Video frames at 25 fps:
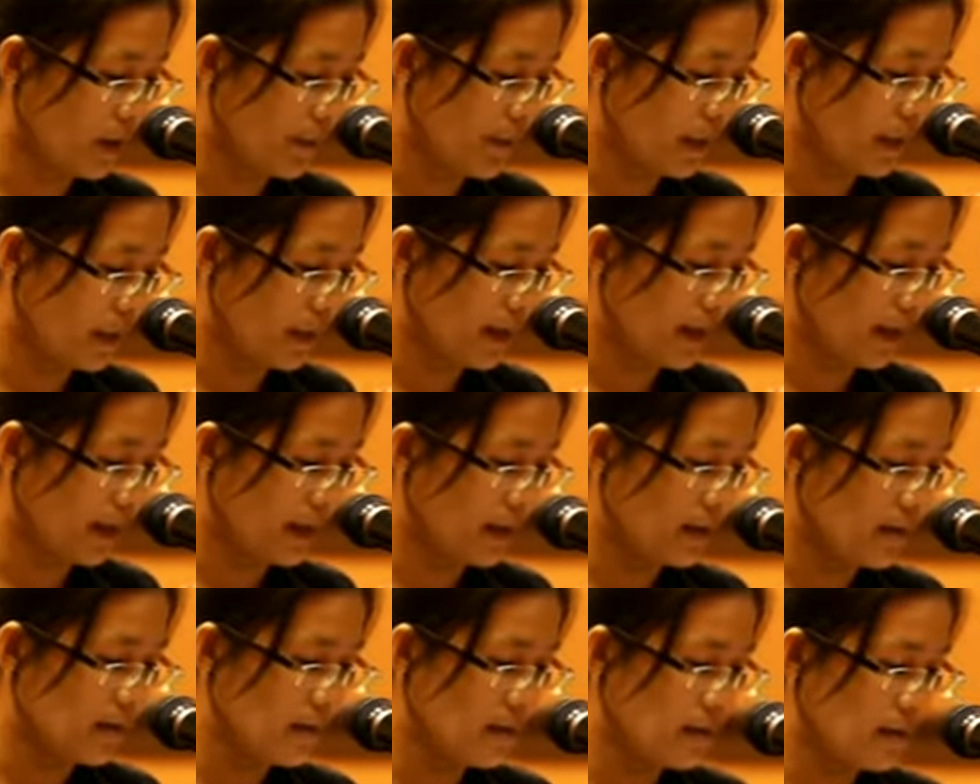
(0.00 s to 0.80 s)
is
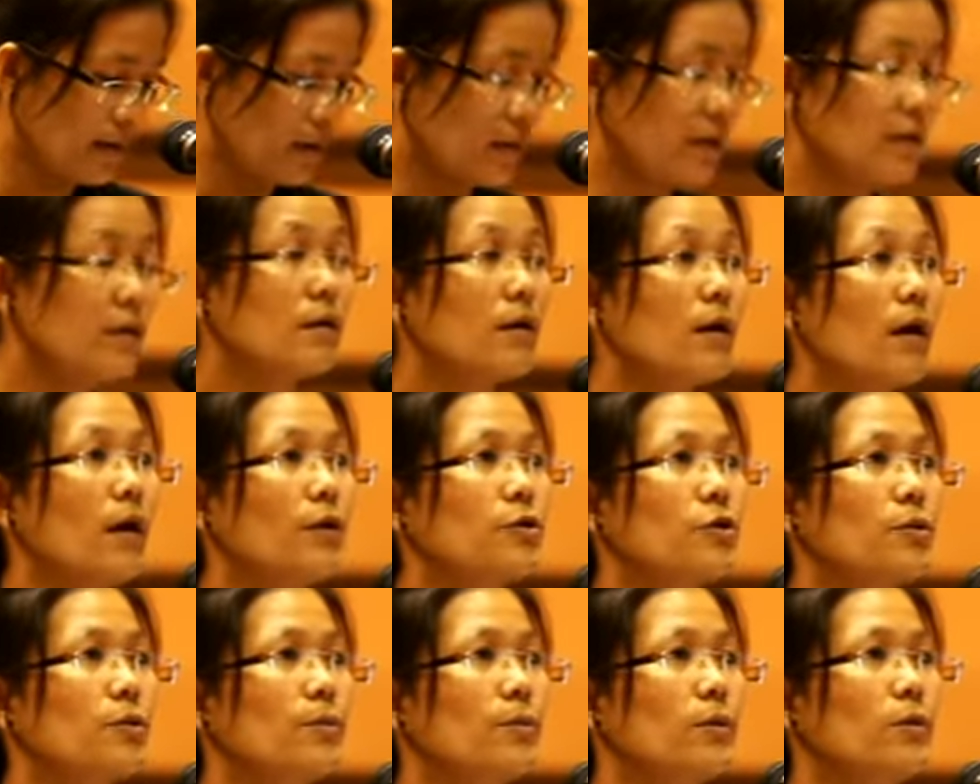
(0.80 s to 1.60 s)
not
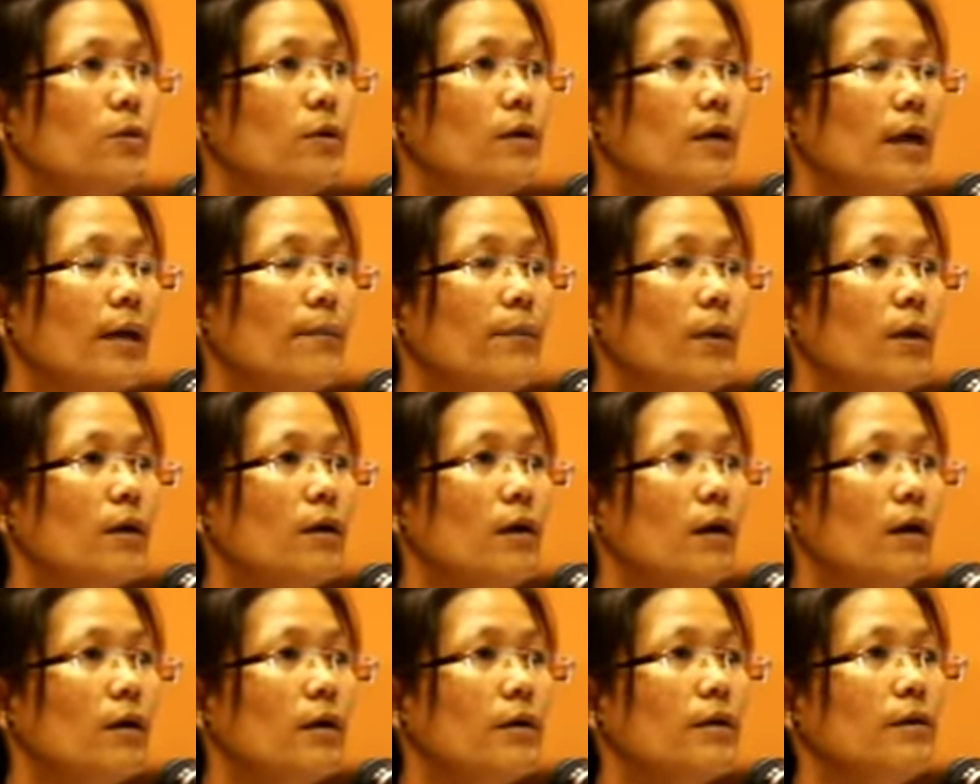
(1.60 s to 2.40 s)
seasonal,
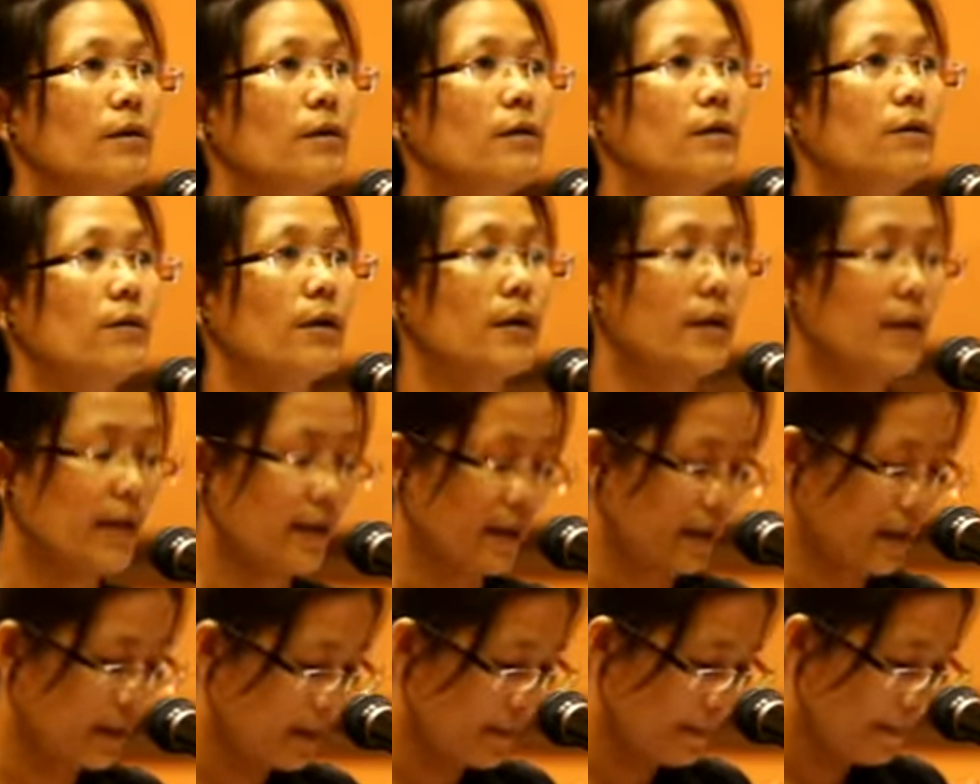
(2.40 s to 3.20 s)
or is not a
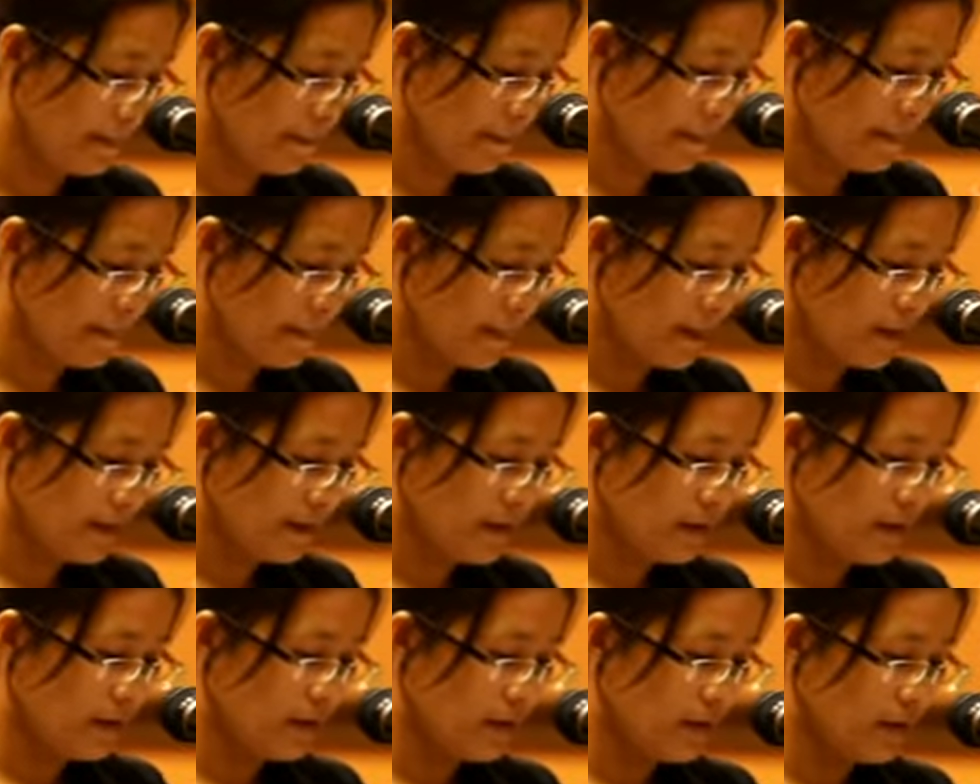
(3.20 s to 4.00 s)
substitute
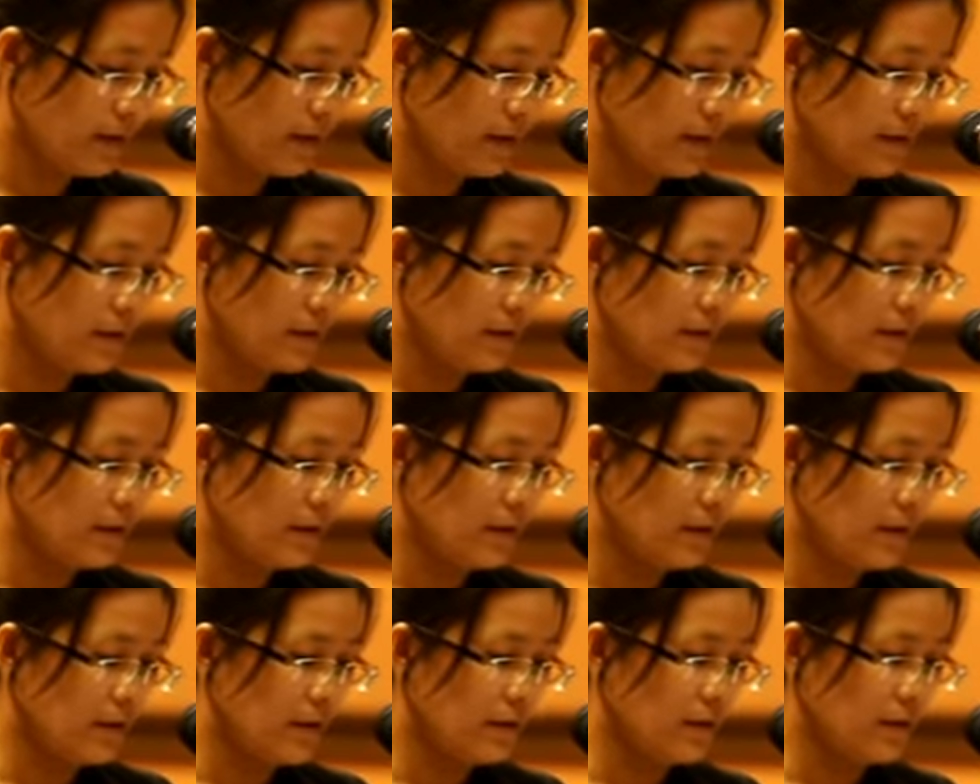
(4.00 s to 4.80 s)
of their
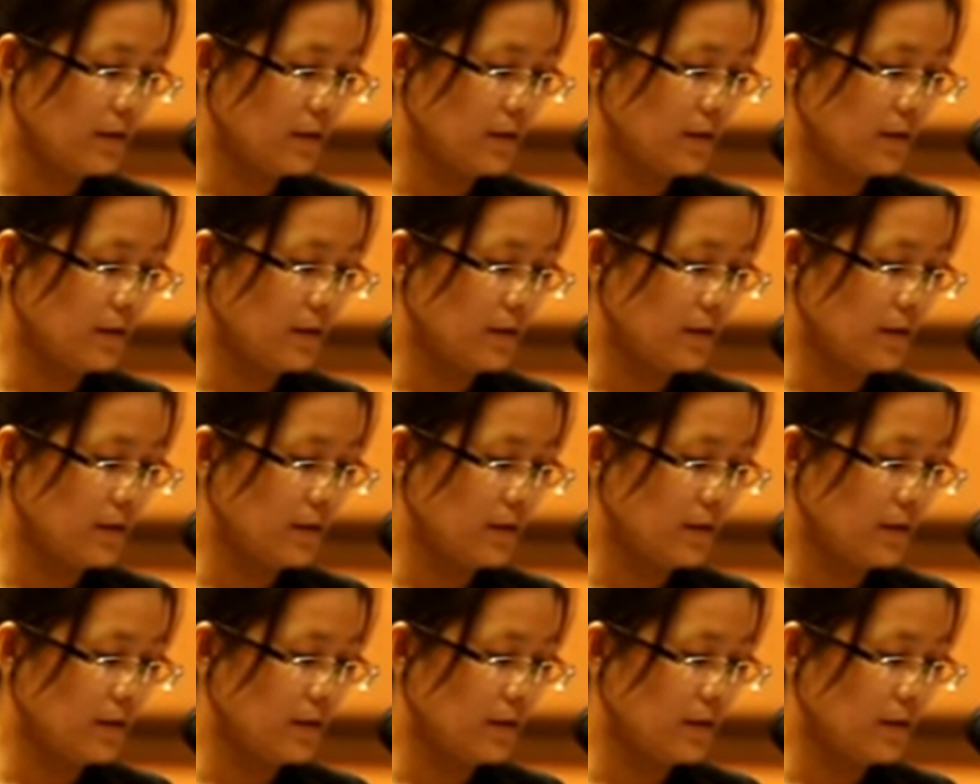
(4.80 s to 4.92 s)
colleague.